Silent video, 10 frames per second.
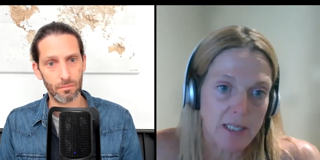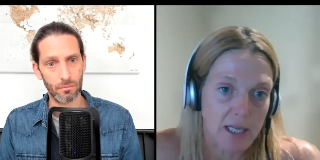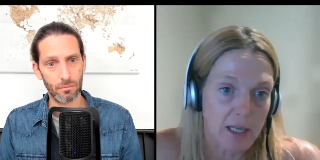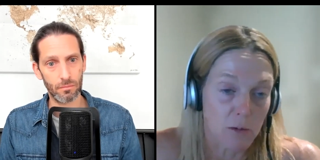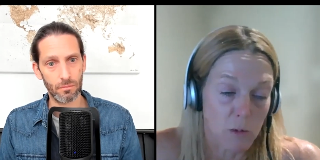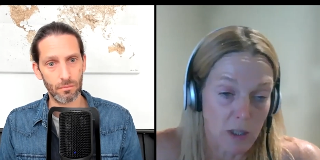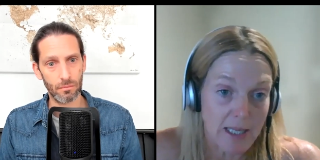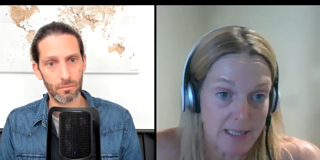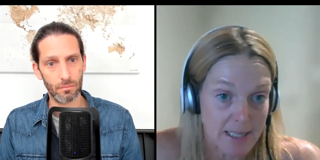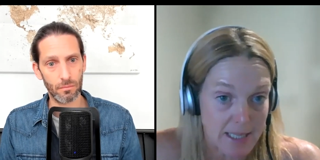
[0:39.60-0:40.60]
Speaker 1: t- really
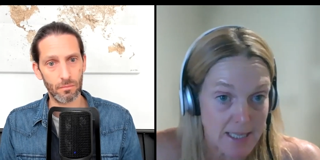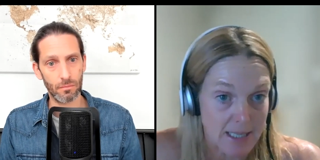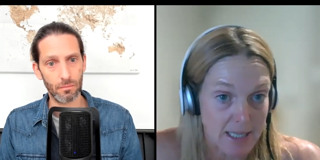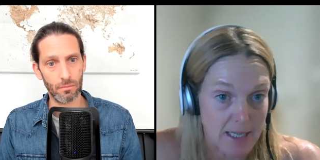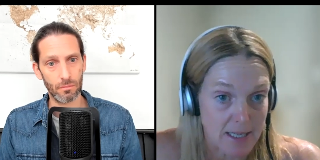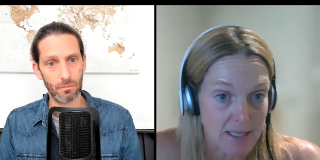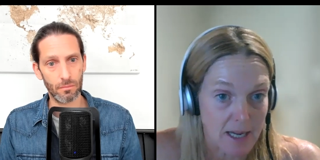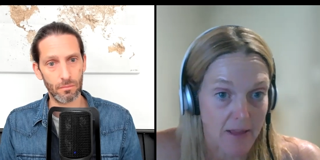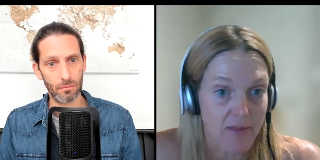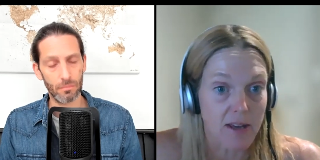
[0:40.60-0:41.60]
intense days,
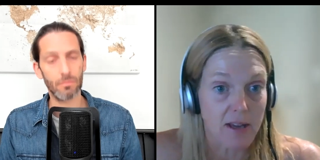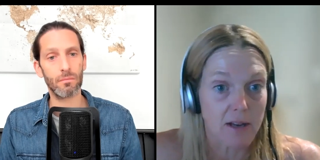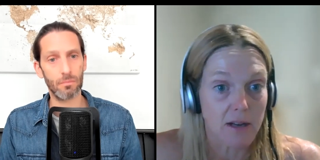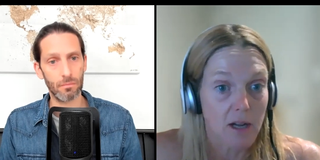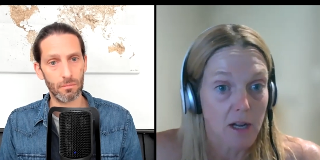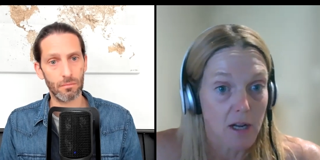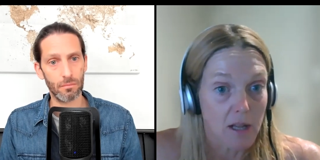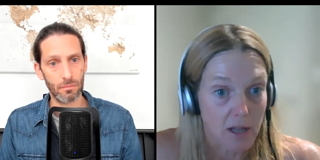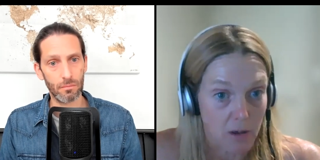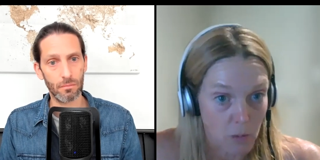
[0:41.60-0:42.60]
and then
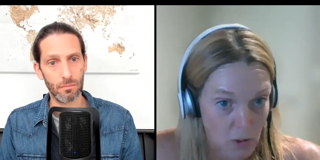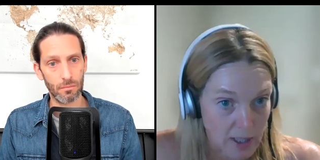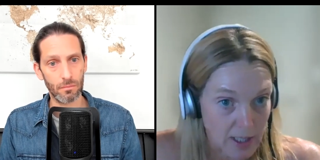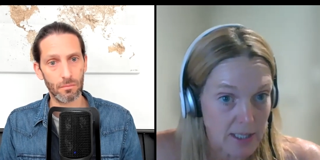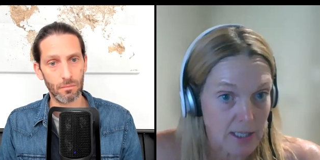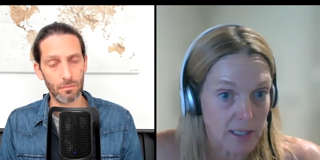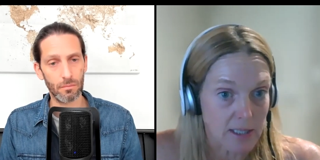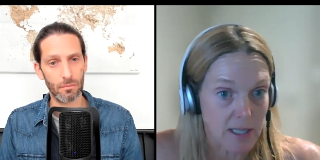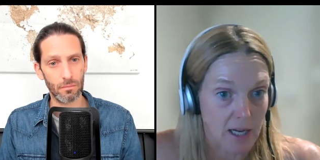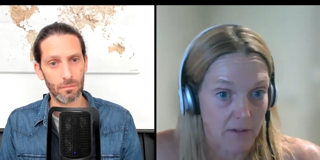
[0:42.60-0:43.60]
they really need
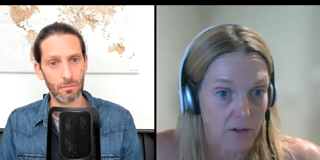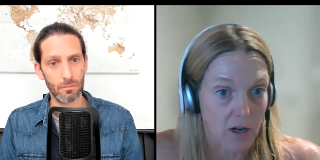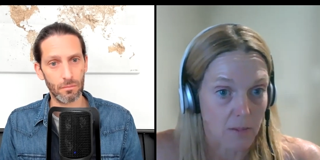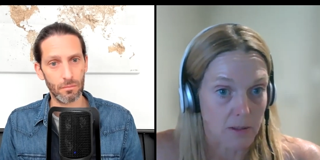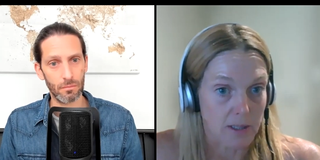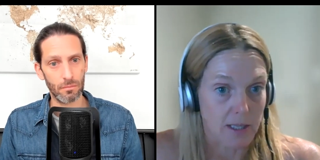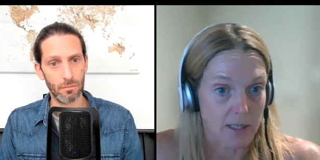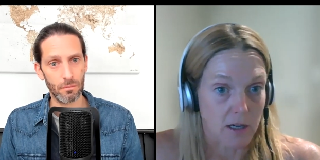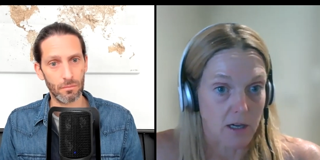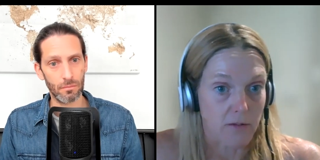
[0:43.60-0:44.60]
to have a couple of days
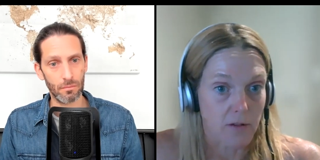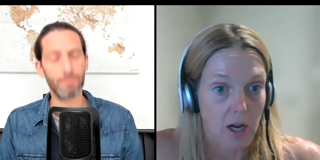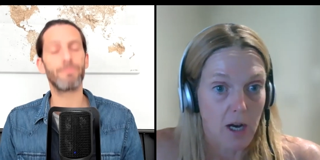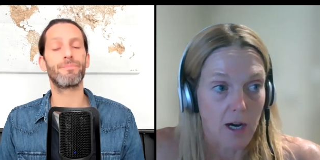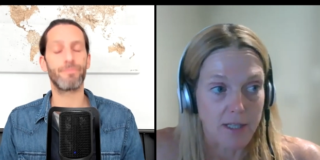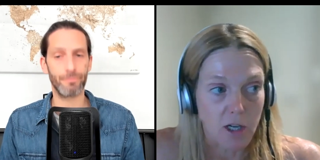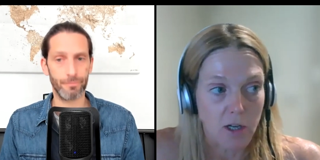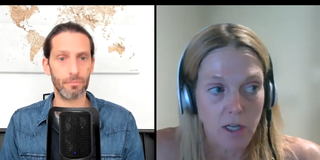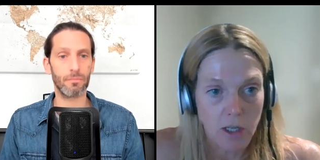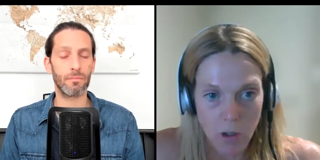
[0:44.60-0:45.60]
off. I
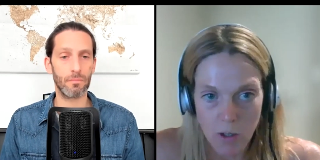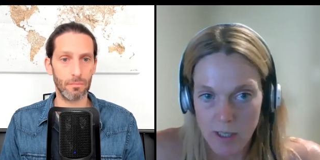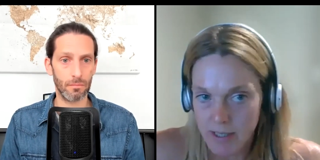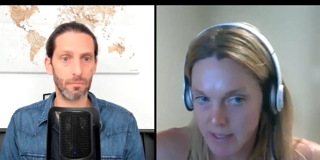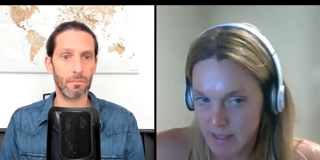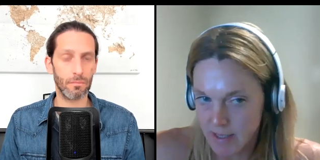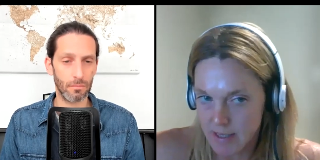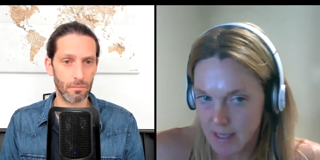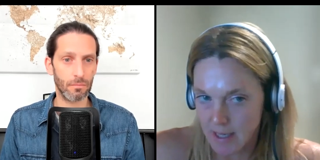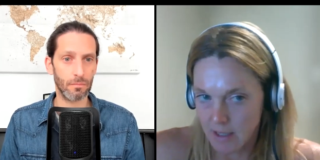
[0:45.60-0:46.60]
started noticing
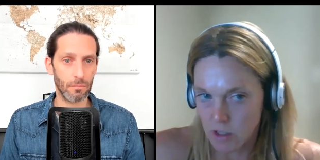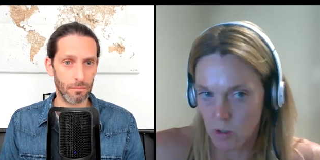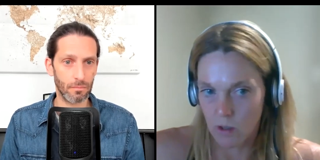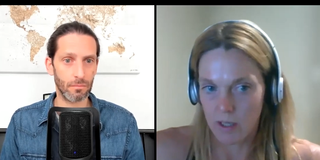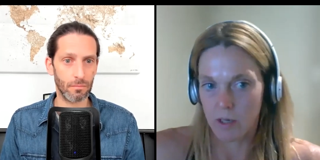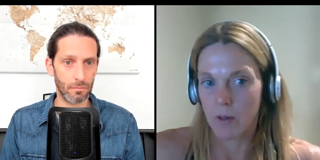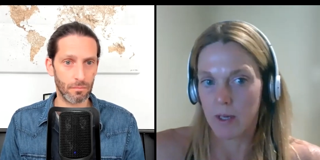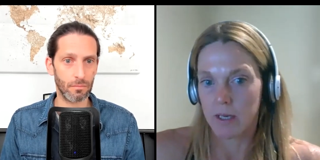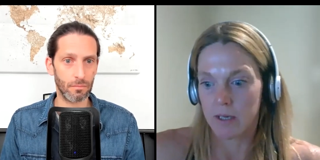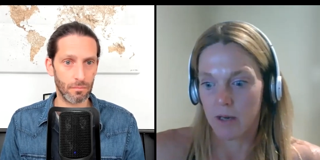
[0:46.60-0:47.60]
this anecdotally
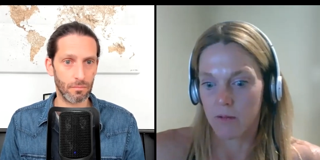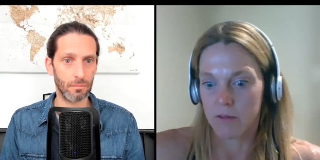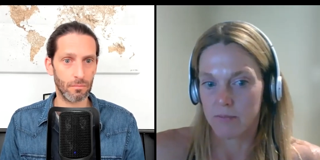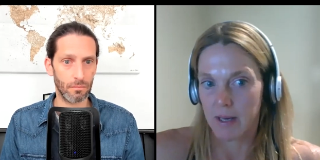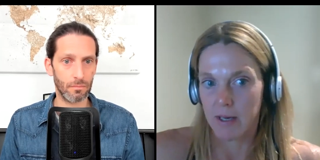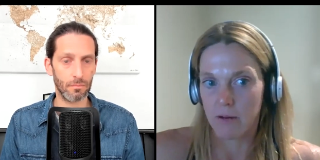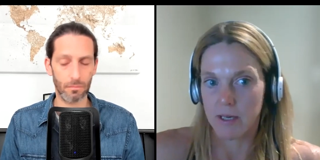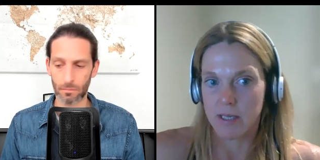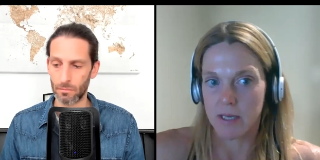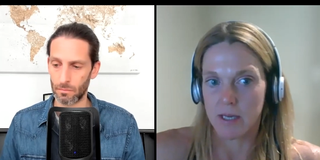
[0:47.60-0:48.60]
when I was bike
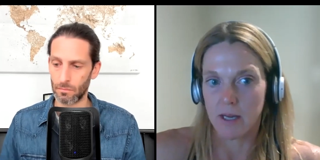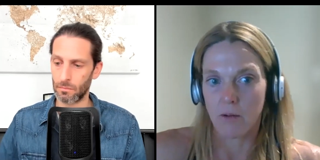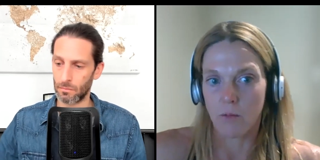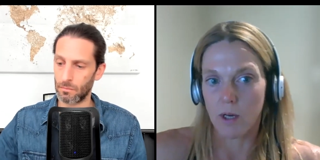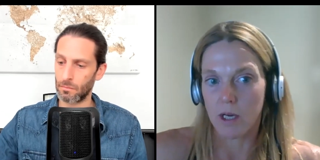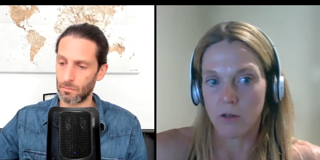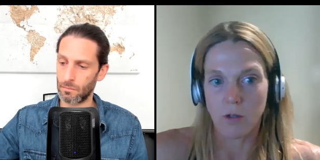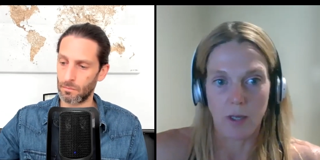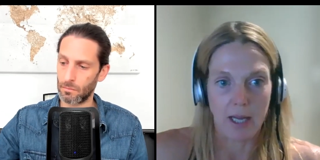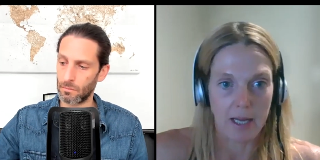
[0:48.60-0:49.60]
racing, and we'd go to
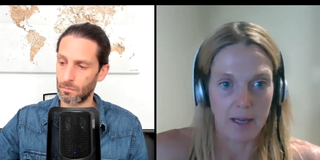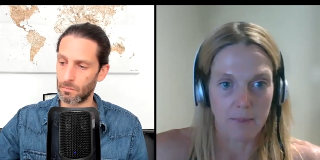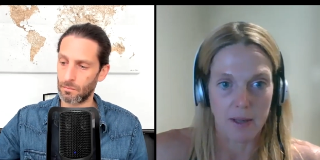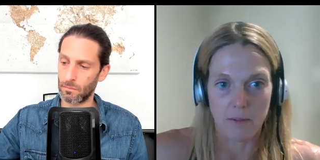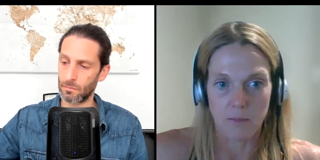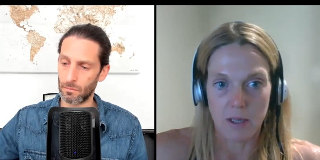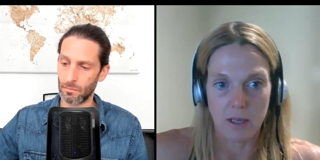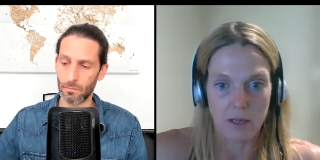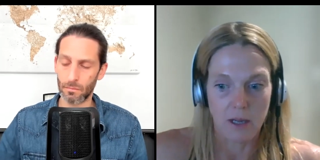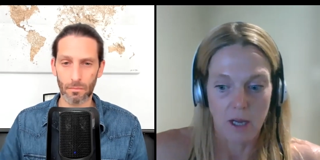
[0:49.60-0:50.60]
a camp, and
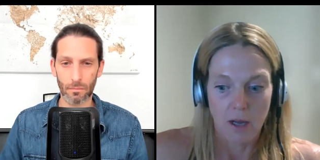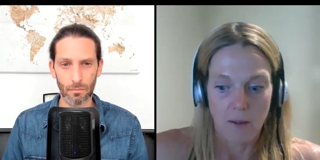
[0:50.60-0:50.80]
the